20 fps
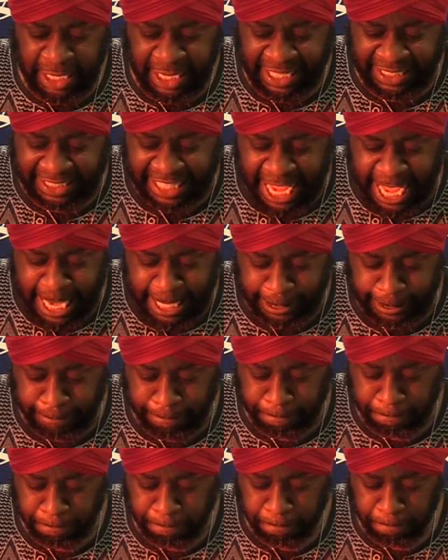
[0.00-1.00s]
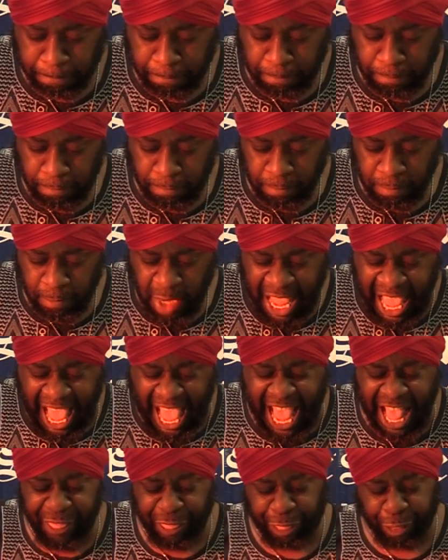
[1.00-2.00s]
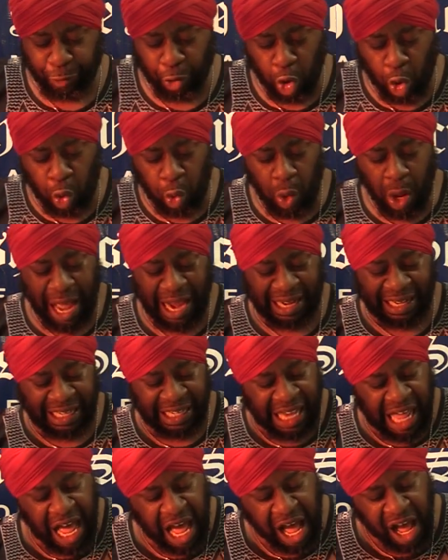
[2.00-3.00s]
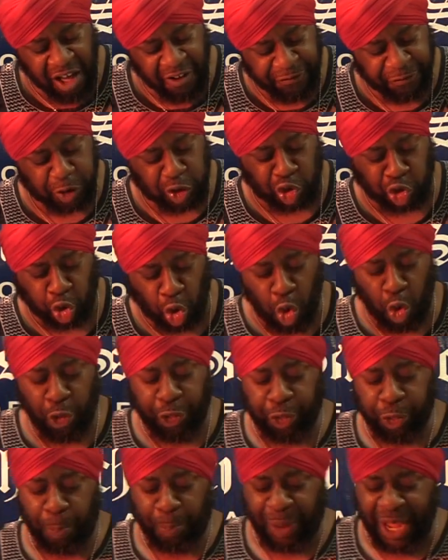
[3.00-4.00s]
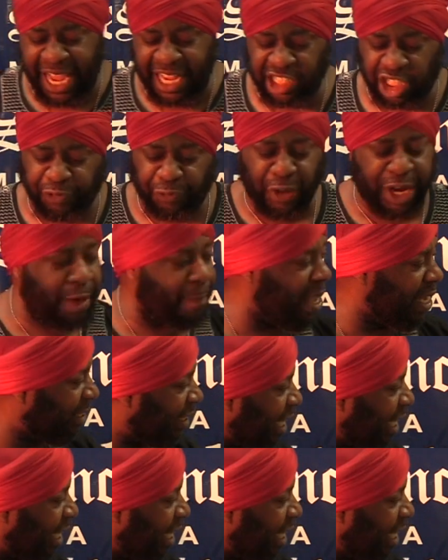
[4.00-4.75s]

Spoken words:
It says, and through love, truth, peace, freedom, and